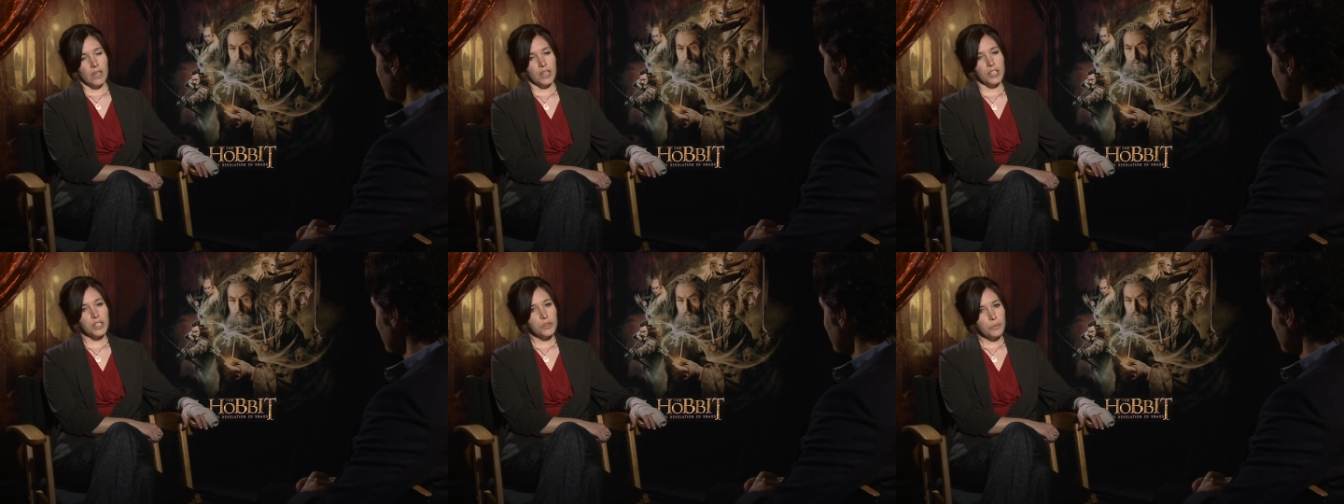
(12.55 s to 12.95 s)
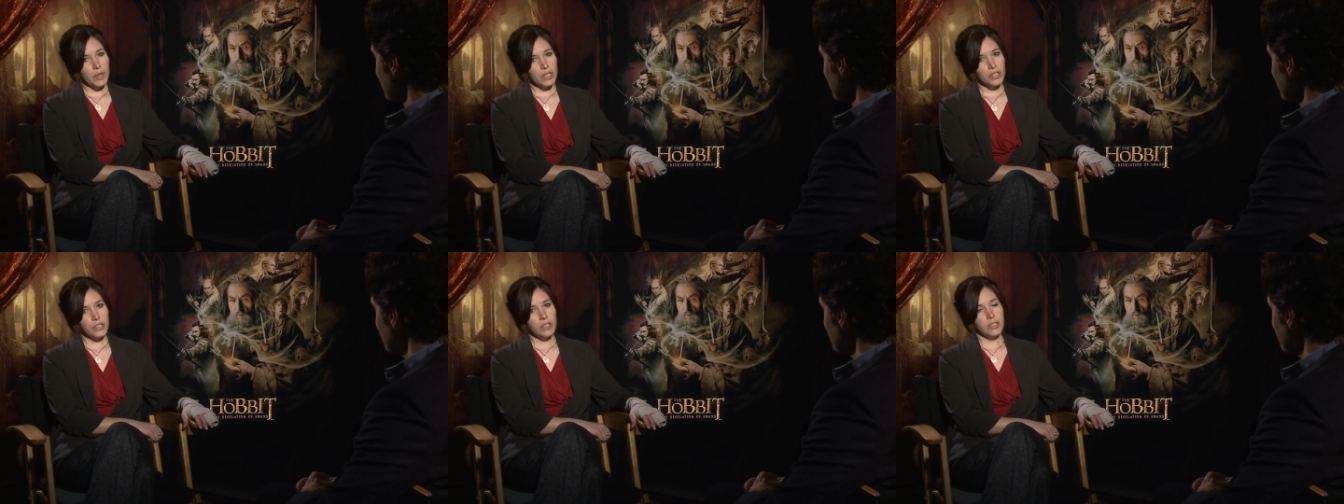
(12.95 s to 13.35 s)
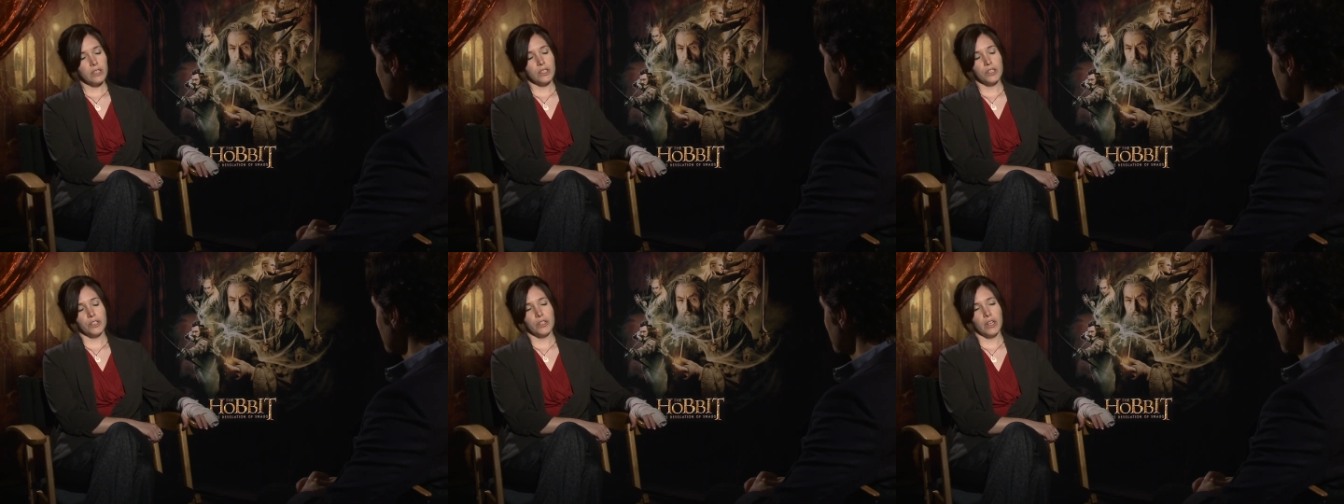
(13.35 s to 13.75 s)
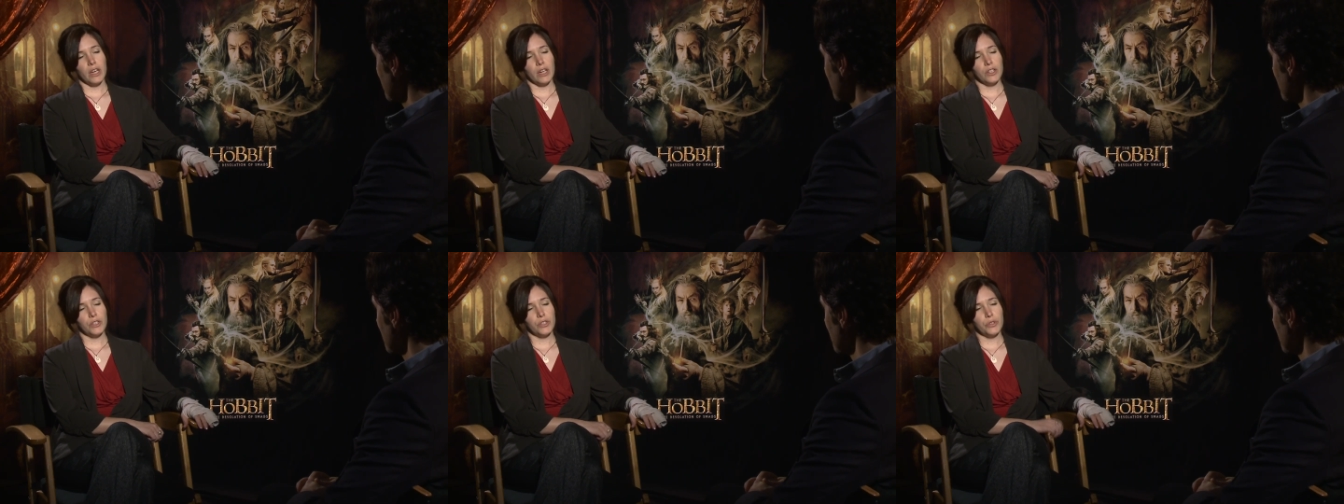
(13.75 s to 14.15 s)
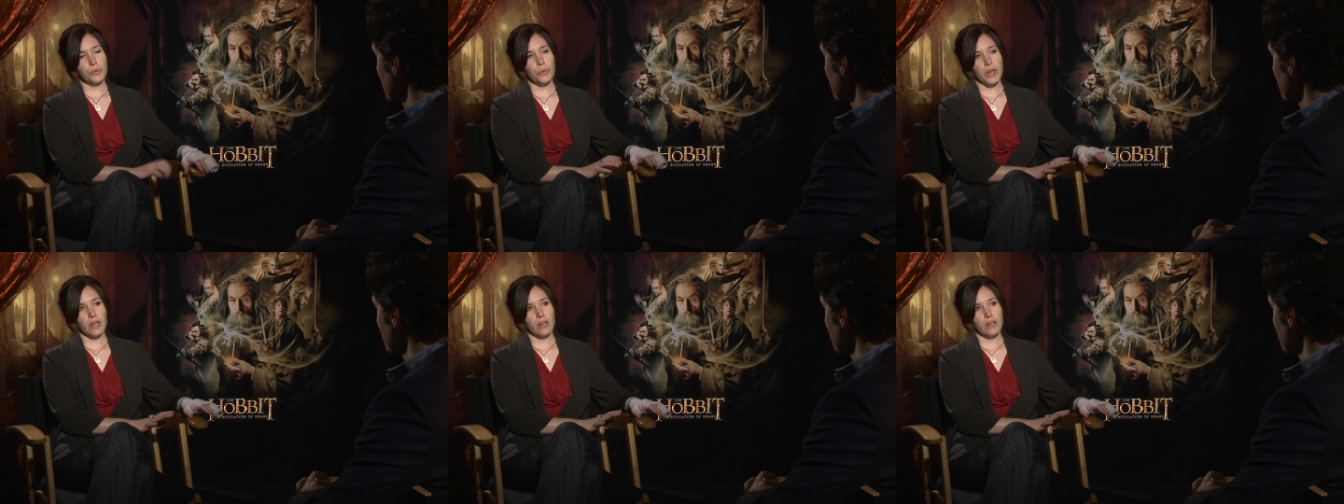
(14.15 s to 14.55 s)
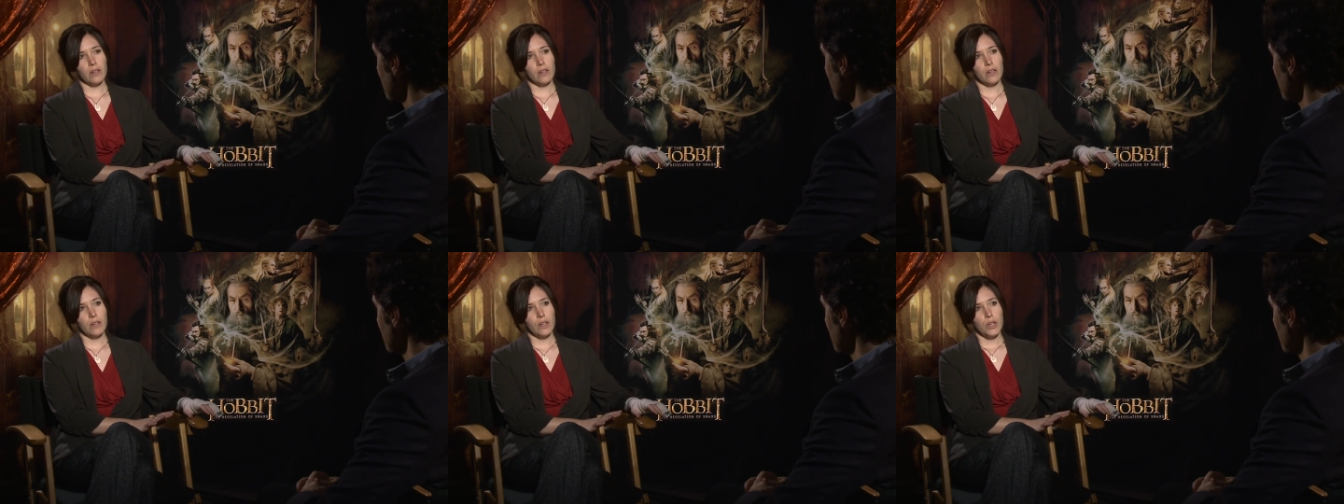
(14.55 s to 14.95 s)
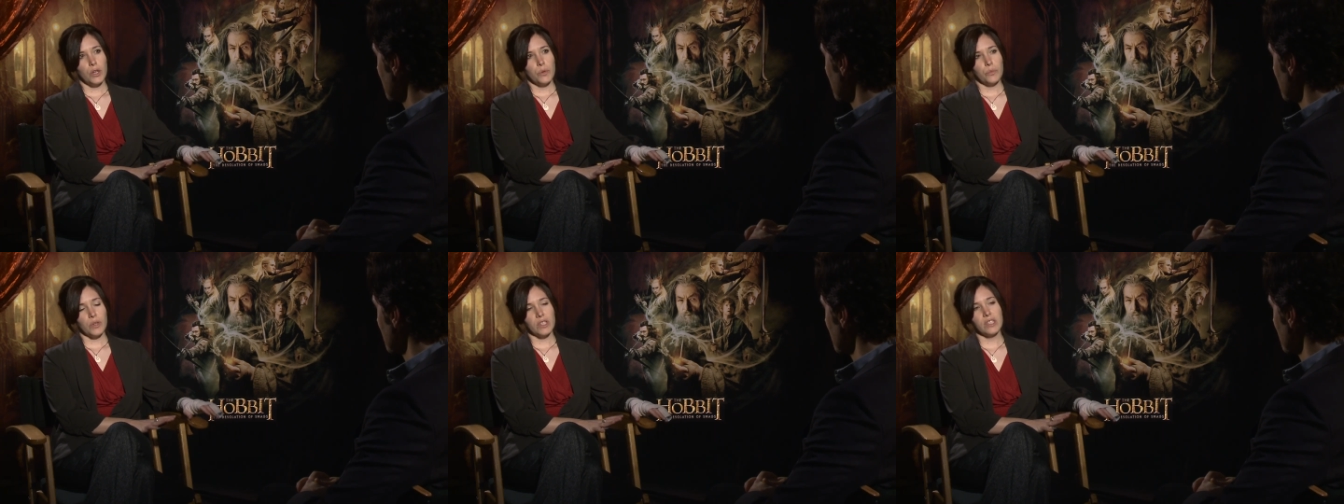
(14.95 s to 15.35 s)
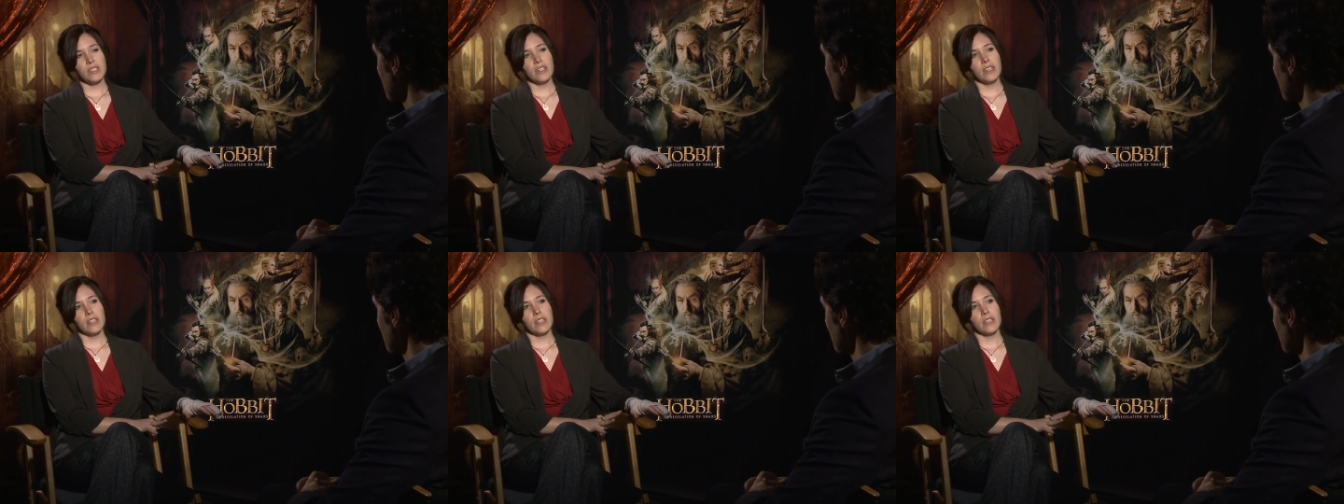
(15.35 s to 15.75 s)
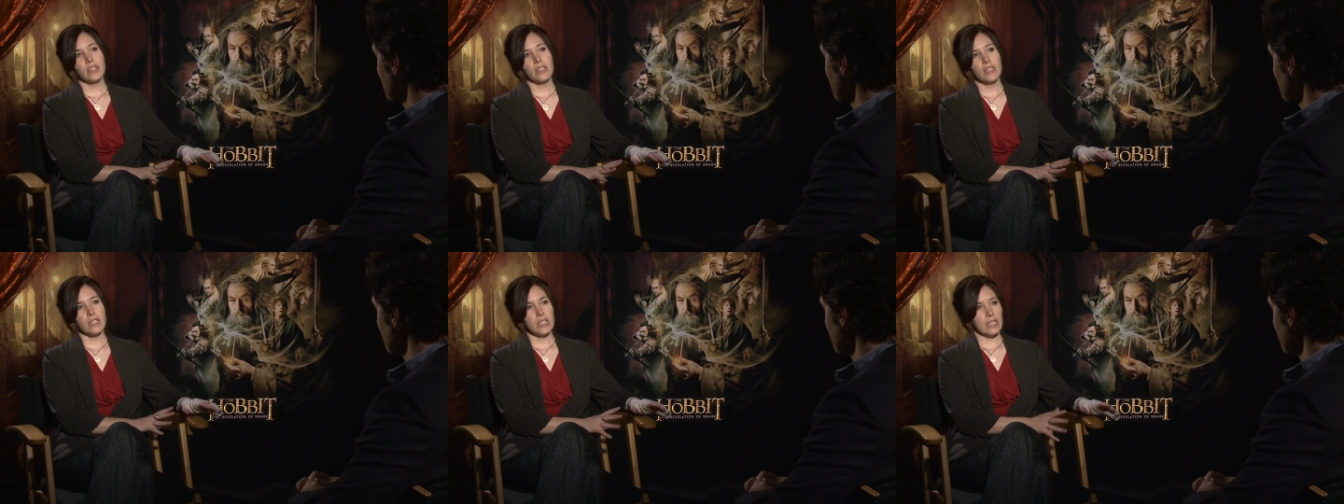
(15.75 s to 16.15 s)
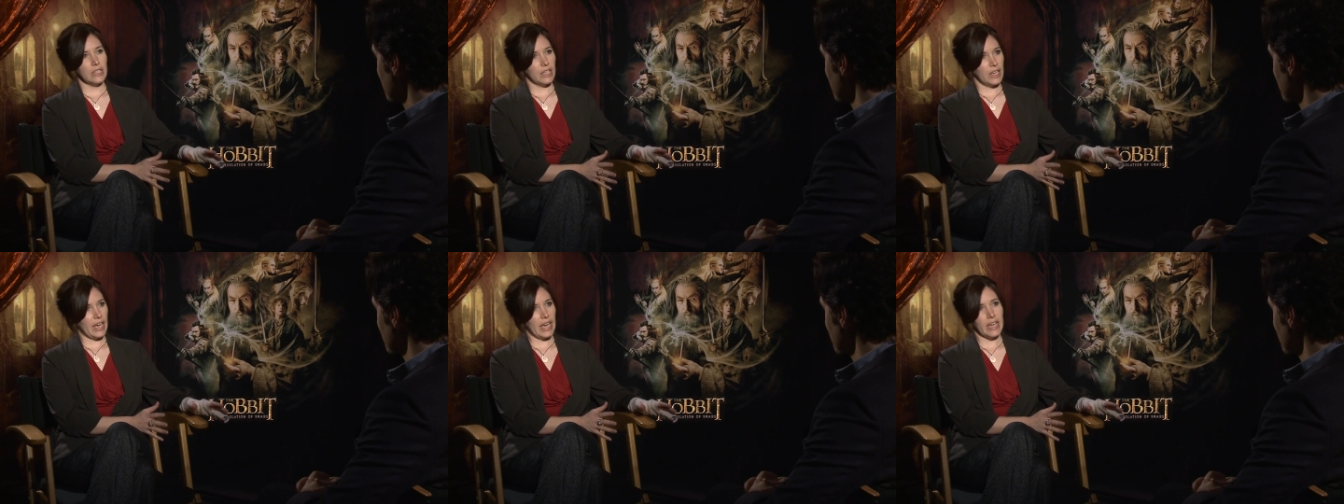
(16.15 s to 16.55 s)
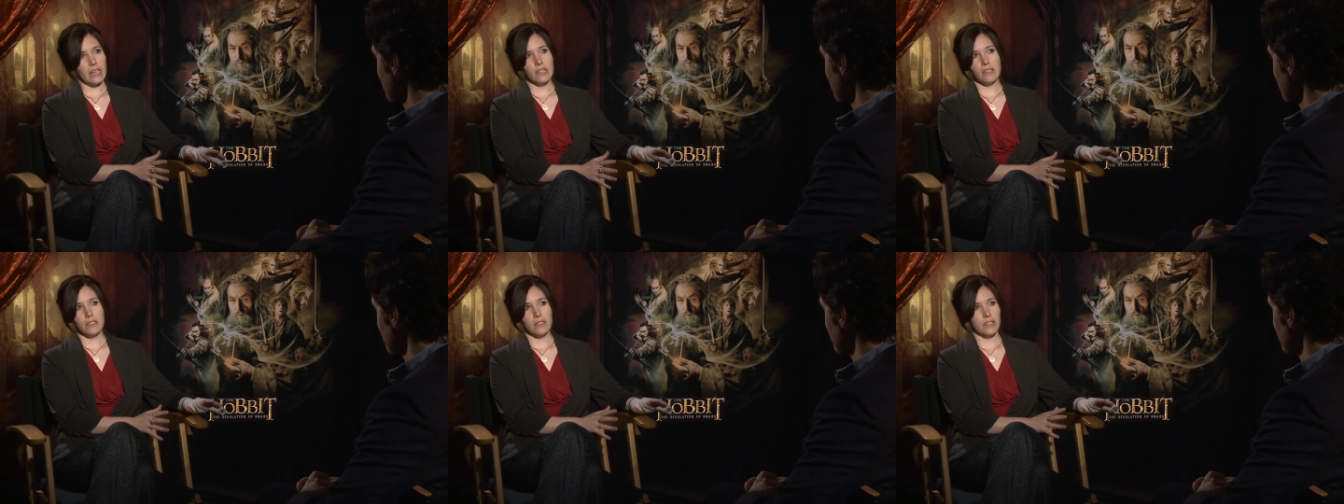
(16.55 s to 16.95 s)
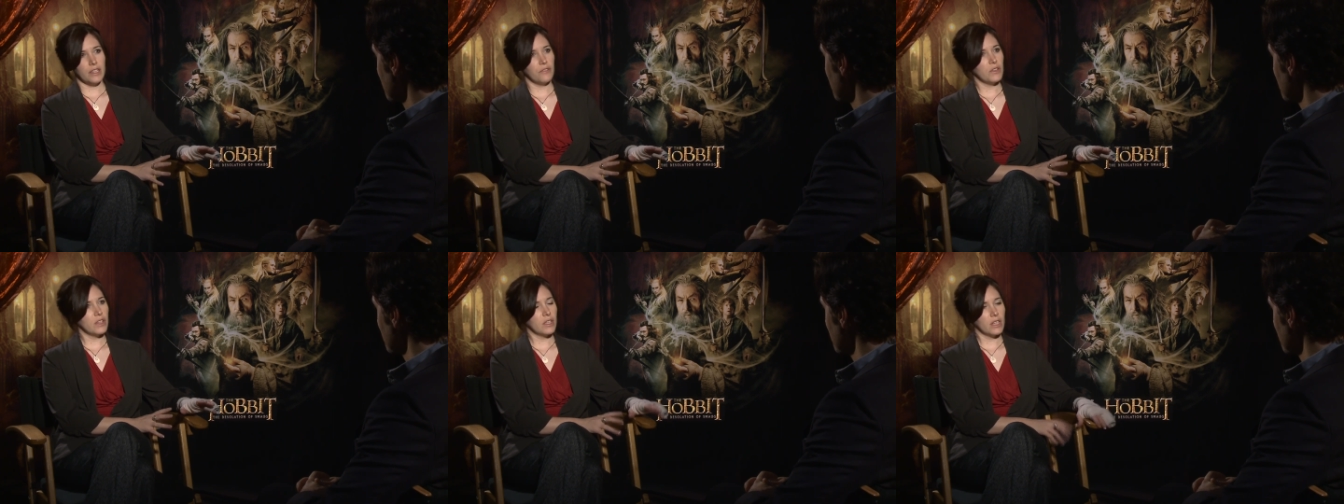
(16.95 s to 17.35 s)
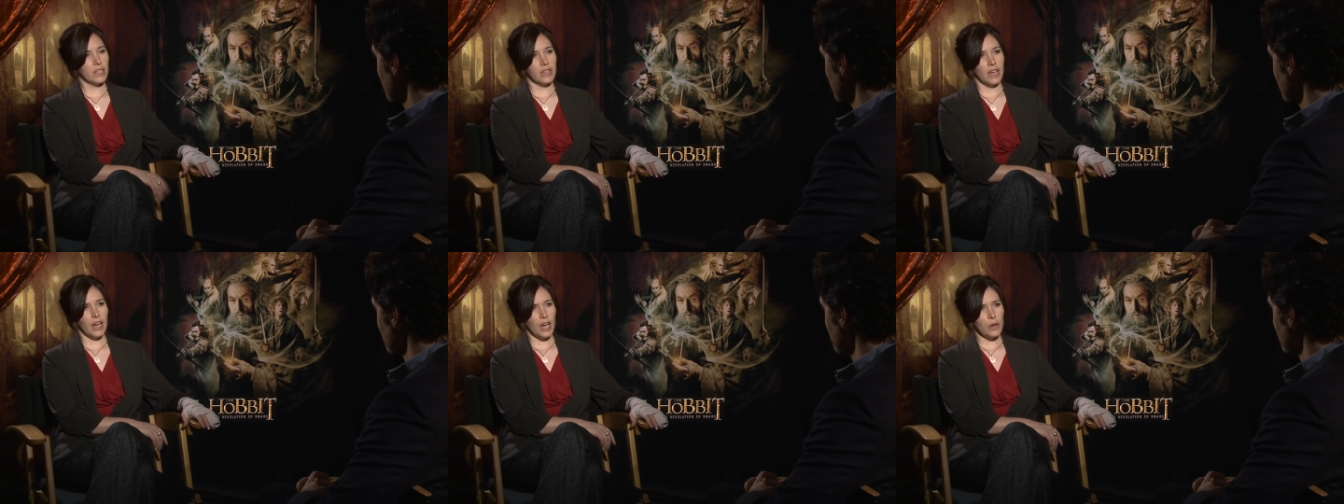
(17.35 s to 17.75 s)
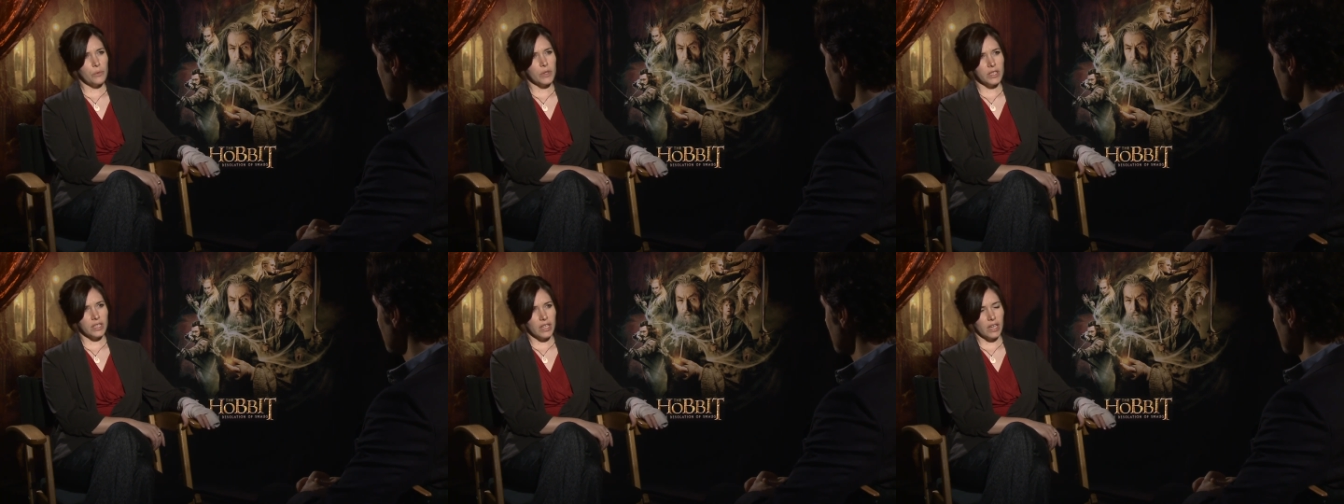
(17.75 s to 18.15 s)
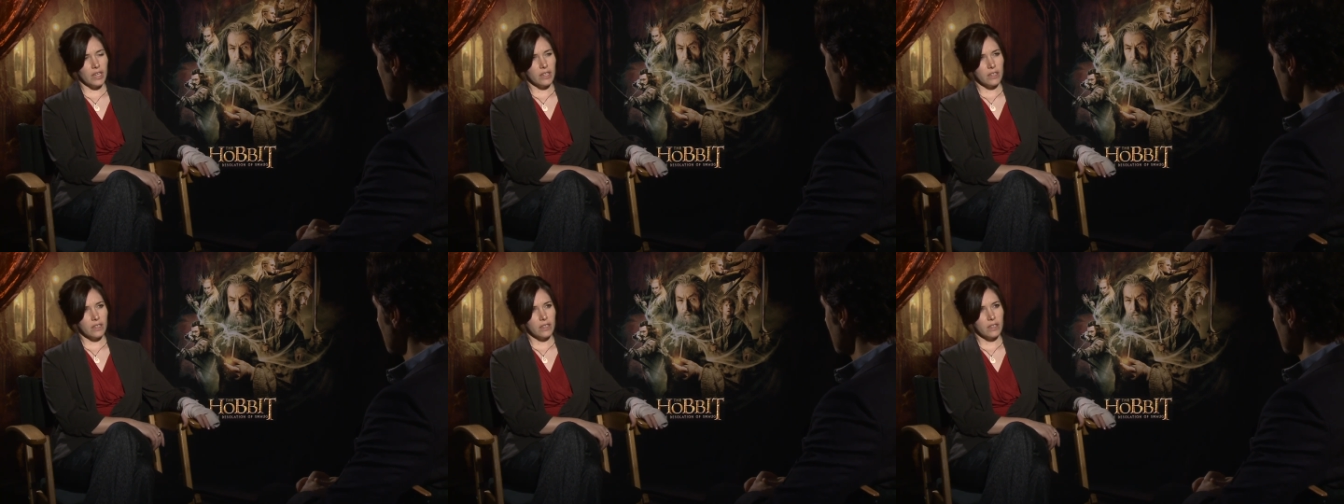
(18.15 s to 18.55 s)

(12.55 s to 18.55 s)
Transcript: especially since you had to wear prosthetic hands and everything like that. How was that?